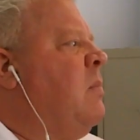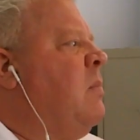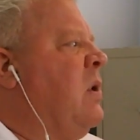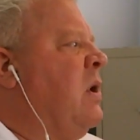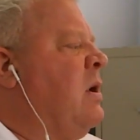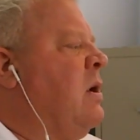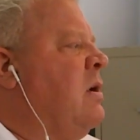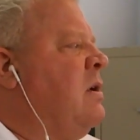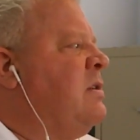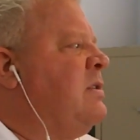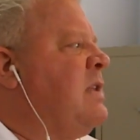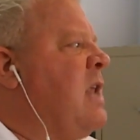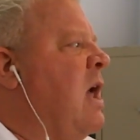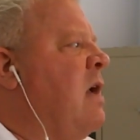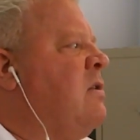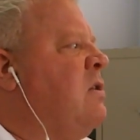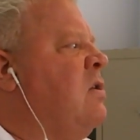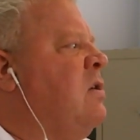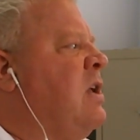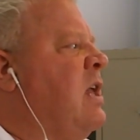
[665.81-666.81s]
because now
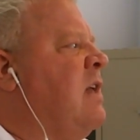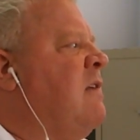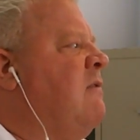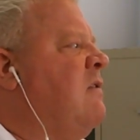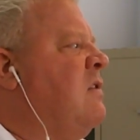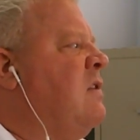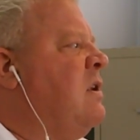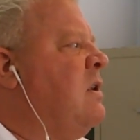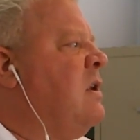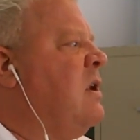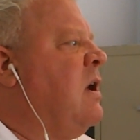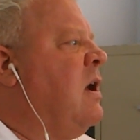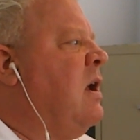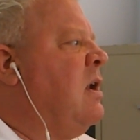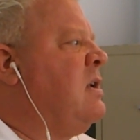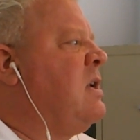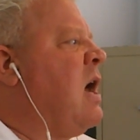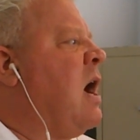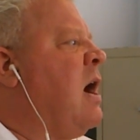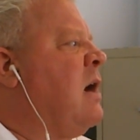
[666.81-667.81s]
you're giving a
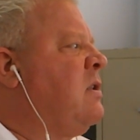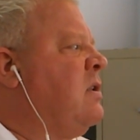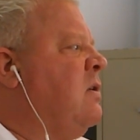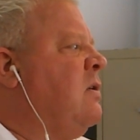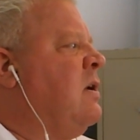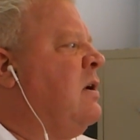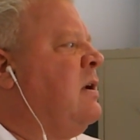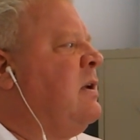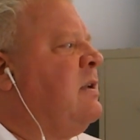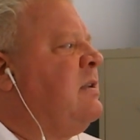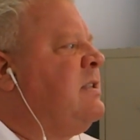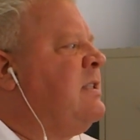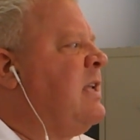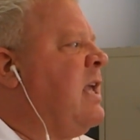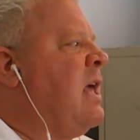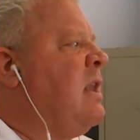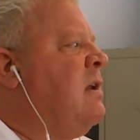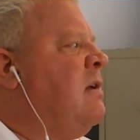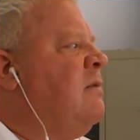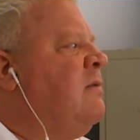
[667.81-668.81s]
doctor an
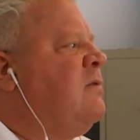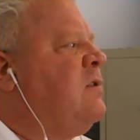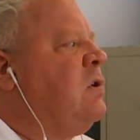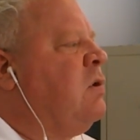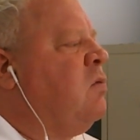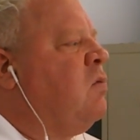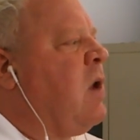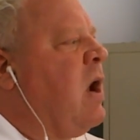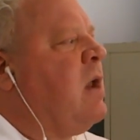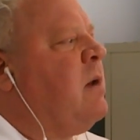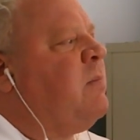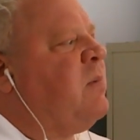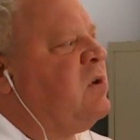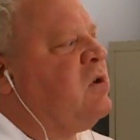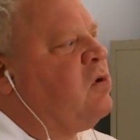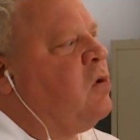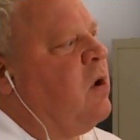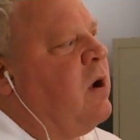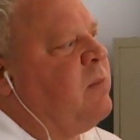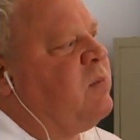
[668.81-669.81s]
incentive to write a
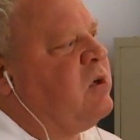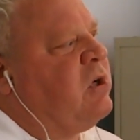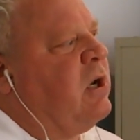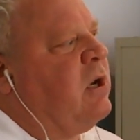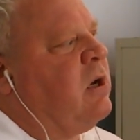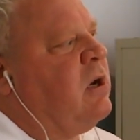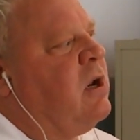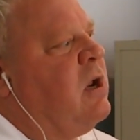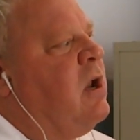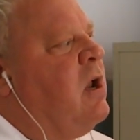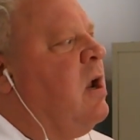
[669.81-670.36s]
prescription,